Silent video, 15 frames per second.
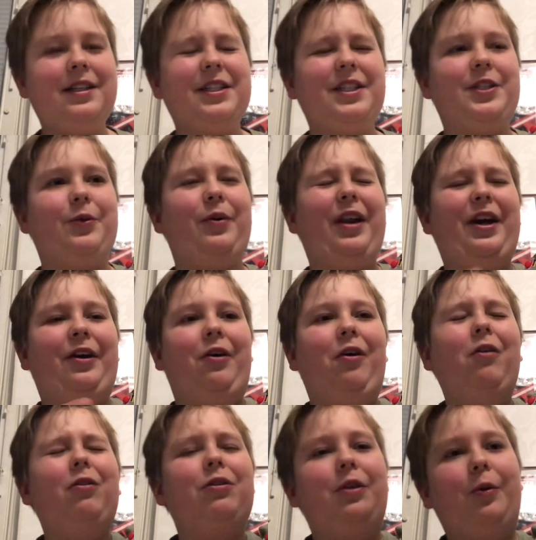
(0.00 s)
so when I
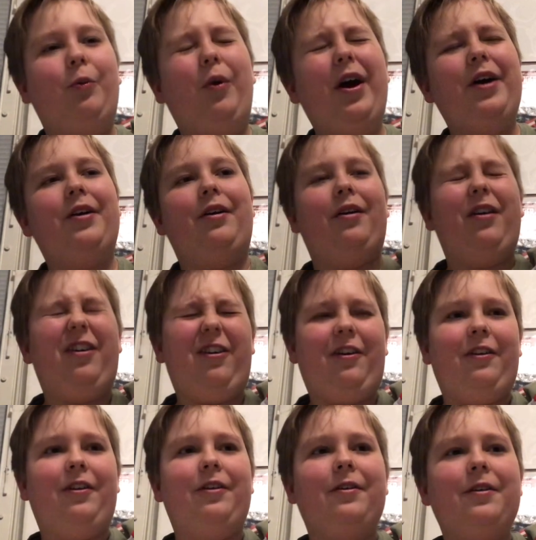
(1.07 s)
hold the wire
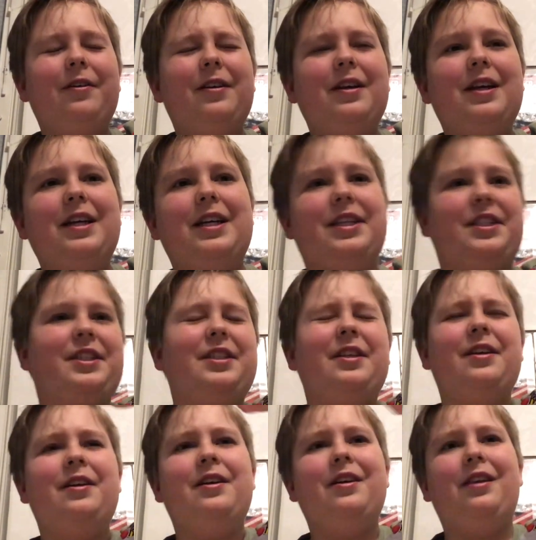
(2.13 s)
on his
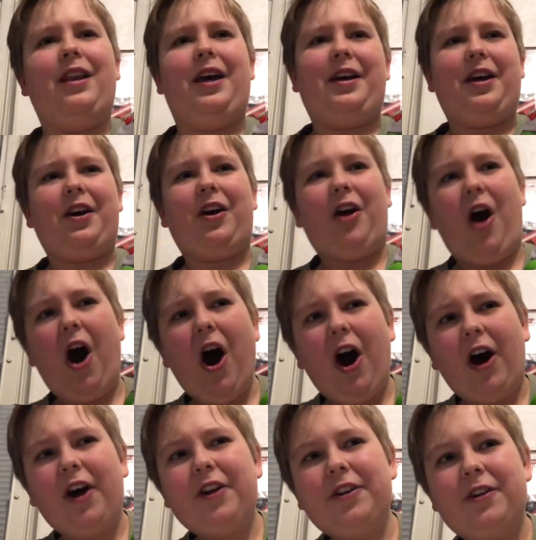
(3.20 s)
like
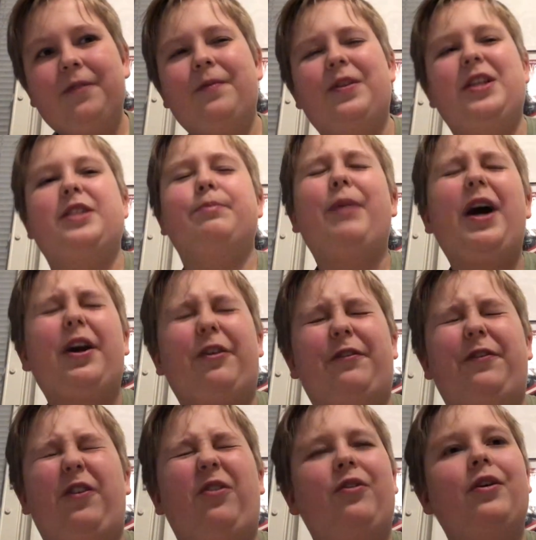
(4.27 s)
card, his
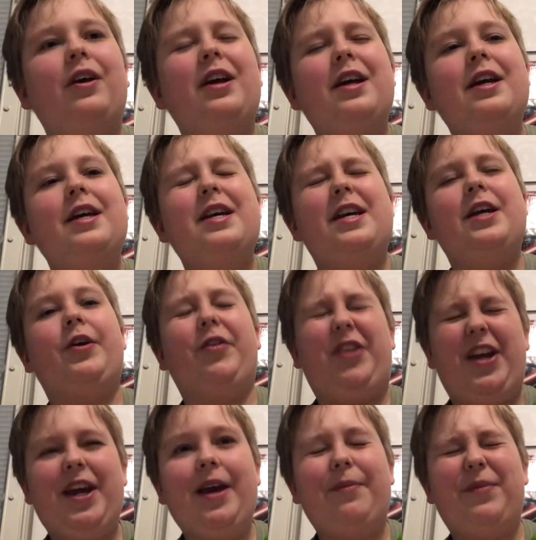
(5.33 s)
microphone, he could
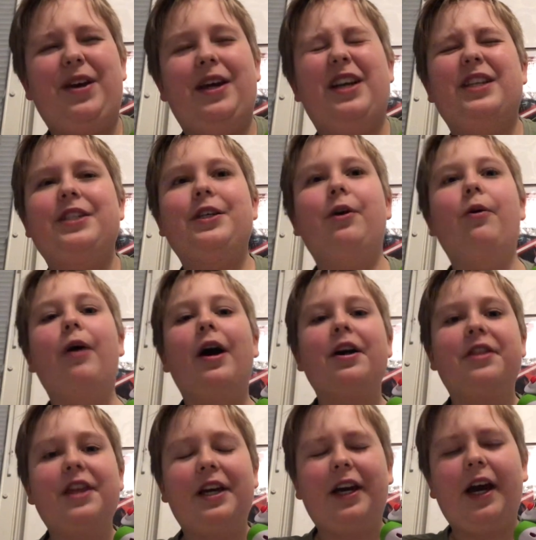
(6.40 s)
hear me, so I
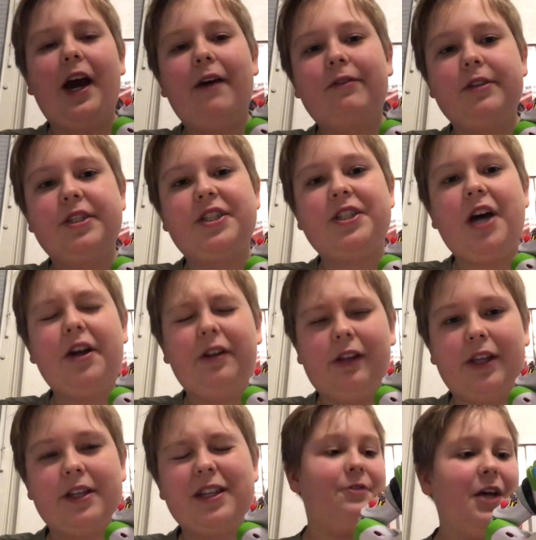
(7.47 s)
think I have to settle
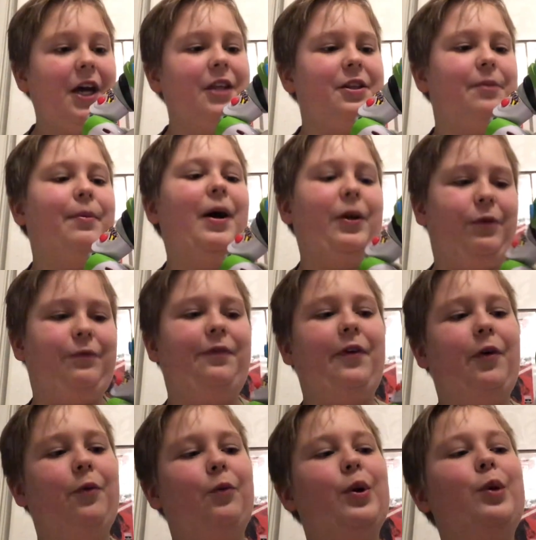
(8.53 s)
it. Then the
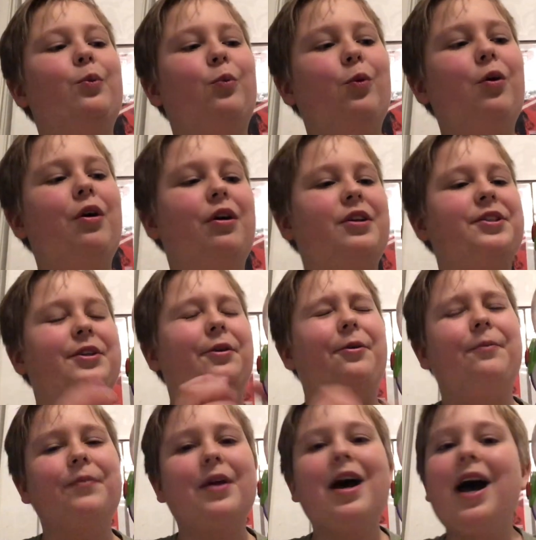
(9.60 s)
microphone will work,
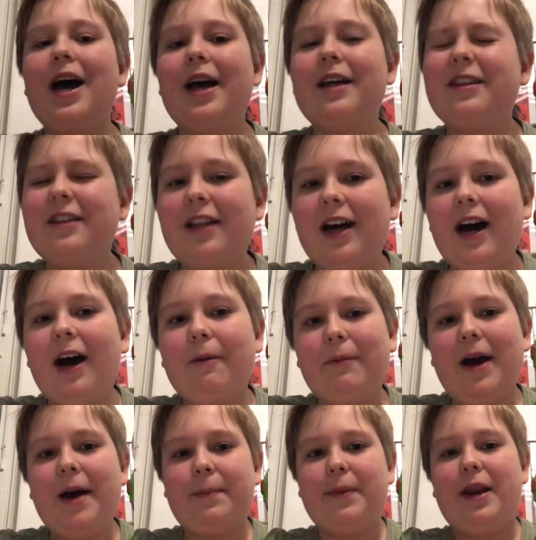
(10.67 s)
so I'm
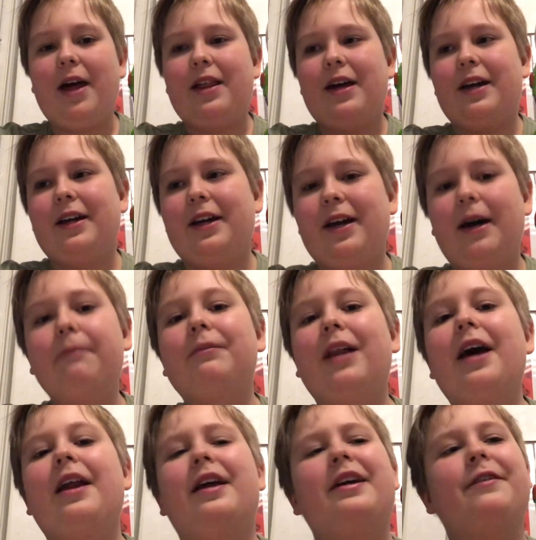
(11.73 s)
happy that I'm
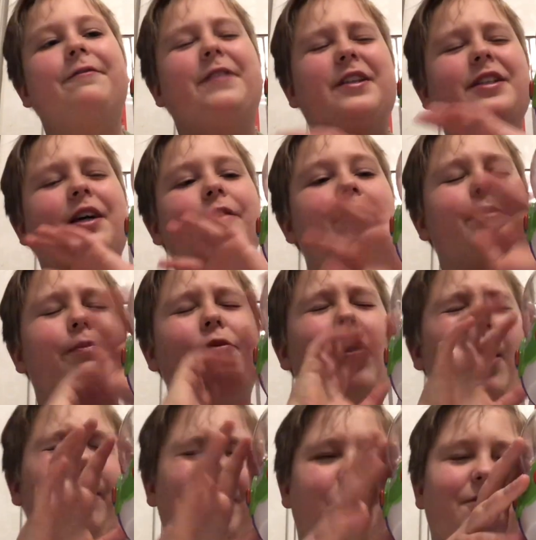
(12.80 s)
glad I fixed out the
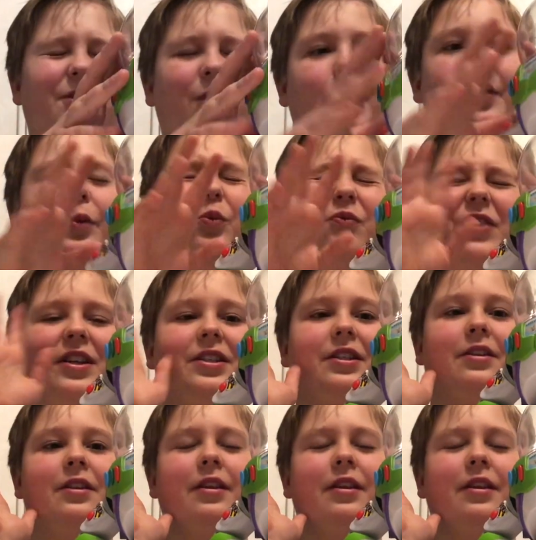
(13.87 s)
problem, so I will fix it